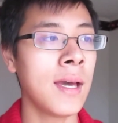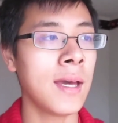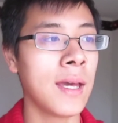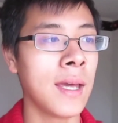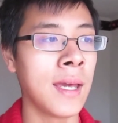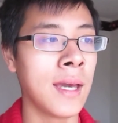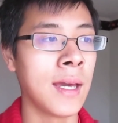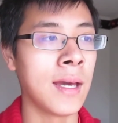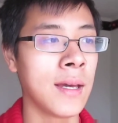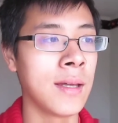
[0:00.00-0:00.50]

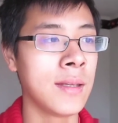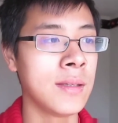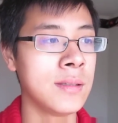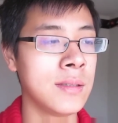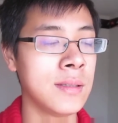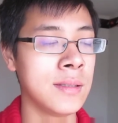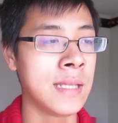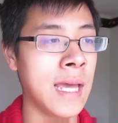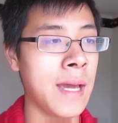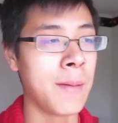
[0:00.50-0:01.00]

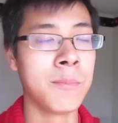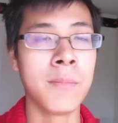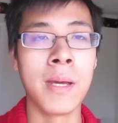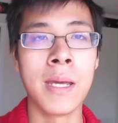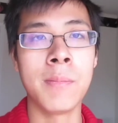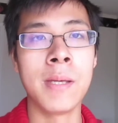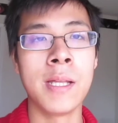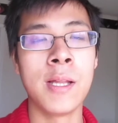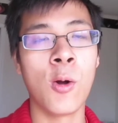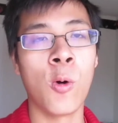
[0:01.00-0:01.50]
And that may
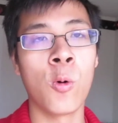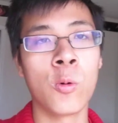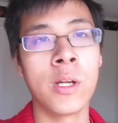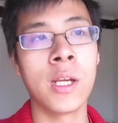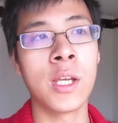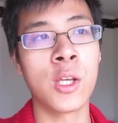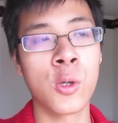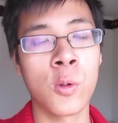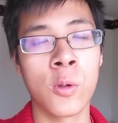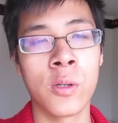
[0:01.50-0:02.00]
be the only
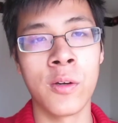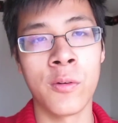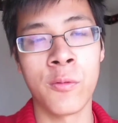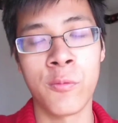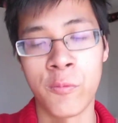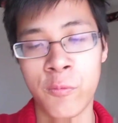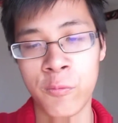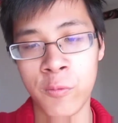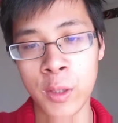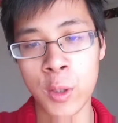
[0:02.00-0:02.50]
cure to
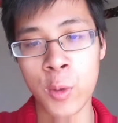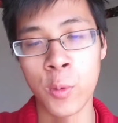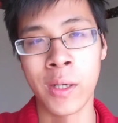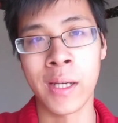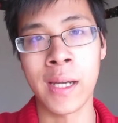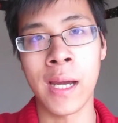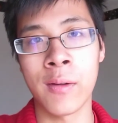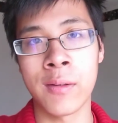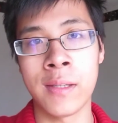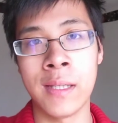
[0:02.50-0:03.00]

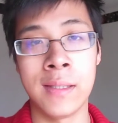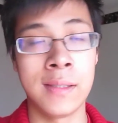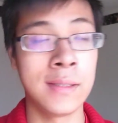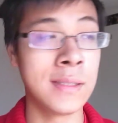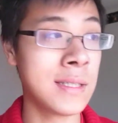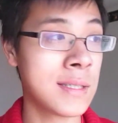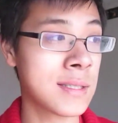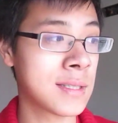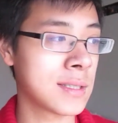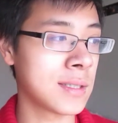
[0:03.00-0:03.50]
figuring out that
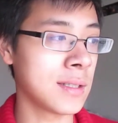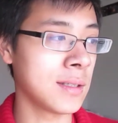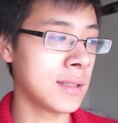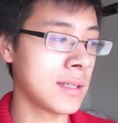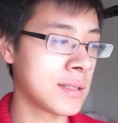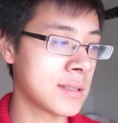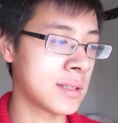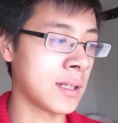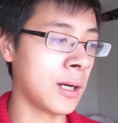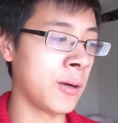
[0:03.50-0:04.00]

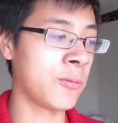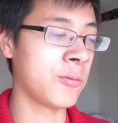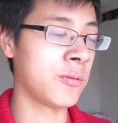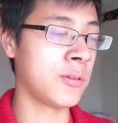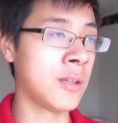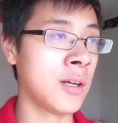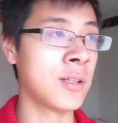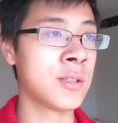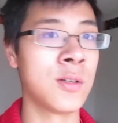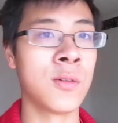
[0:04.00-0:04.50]
this stuff
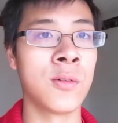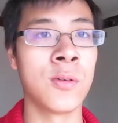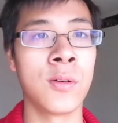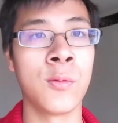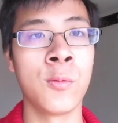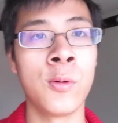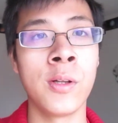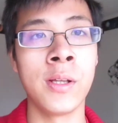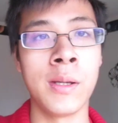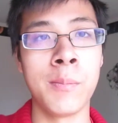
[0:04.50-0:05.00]
doesn't
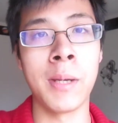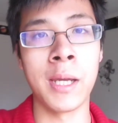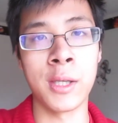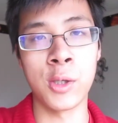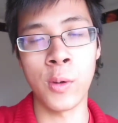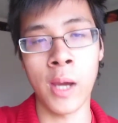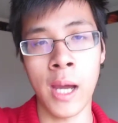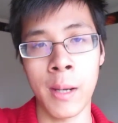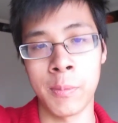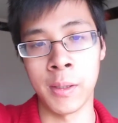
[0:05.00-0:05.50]
really make
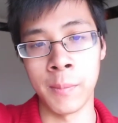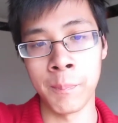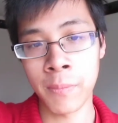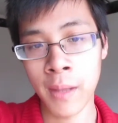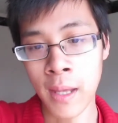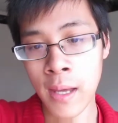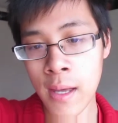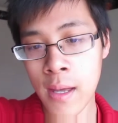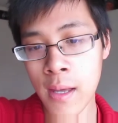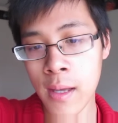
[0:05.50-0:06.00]
you happy.
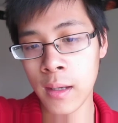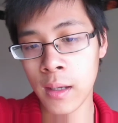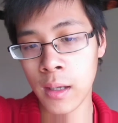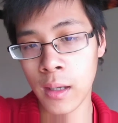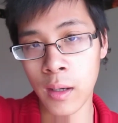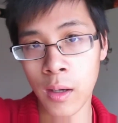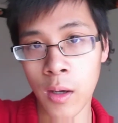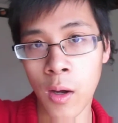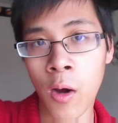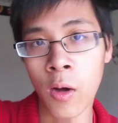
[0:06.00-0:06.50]

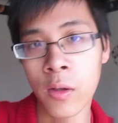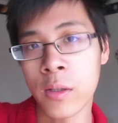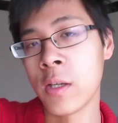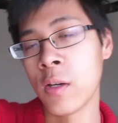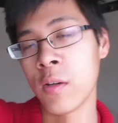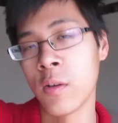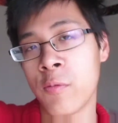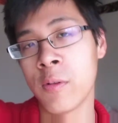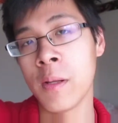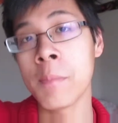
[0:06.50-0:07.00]
On
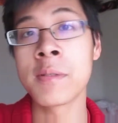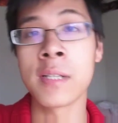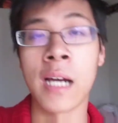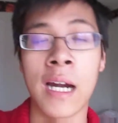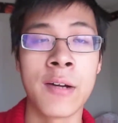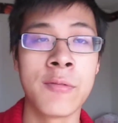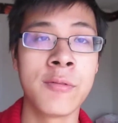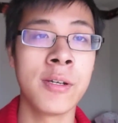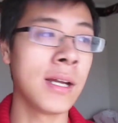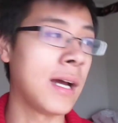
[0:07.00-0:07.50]
the flip
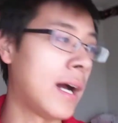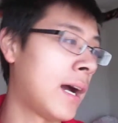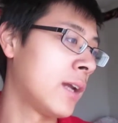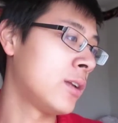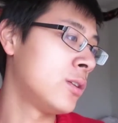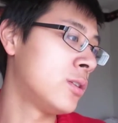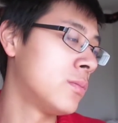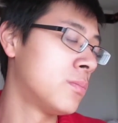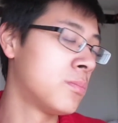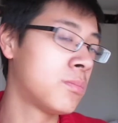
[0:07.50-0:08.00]
side of it, I
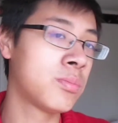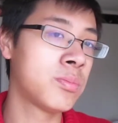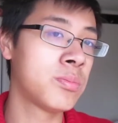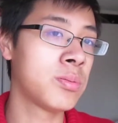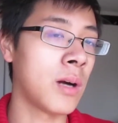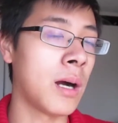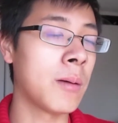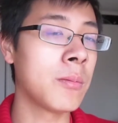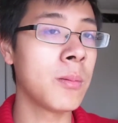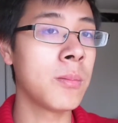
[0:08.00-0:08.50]

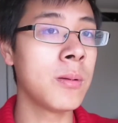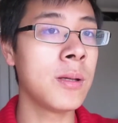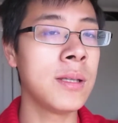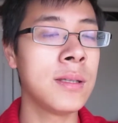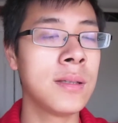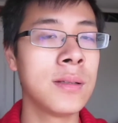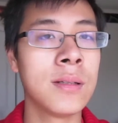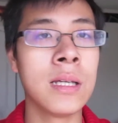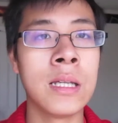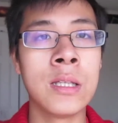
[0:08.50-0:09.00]
probably
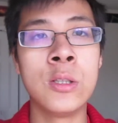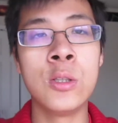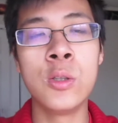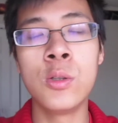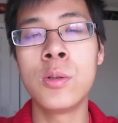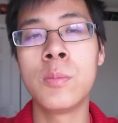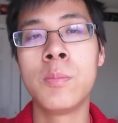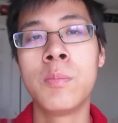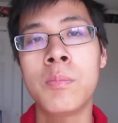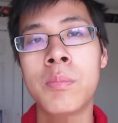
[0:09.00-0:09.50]

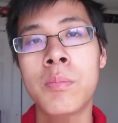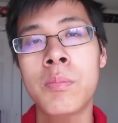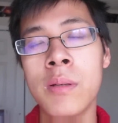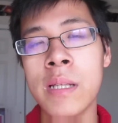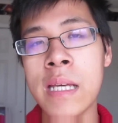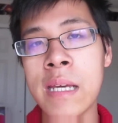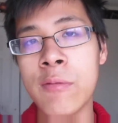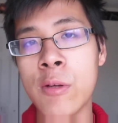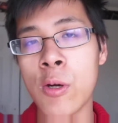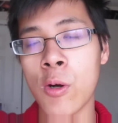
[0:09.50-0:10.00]
do
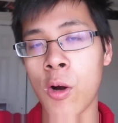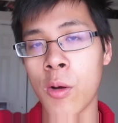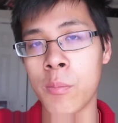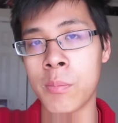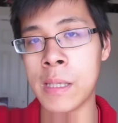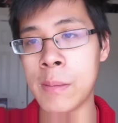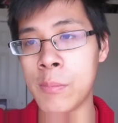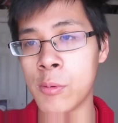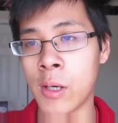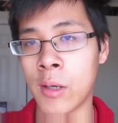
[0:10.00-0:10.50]
believe there are
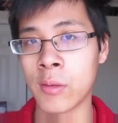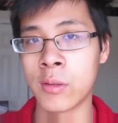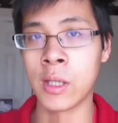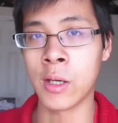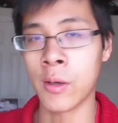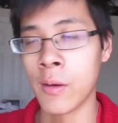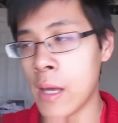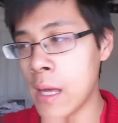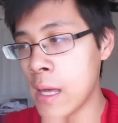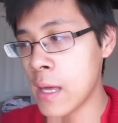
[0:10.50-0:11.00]
people out there,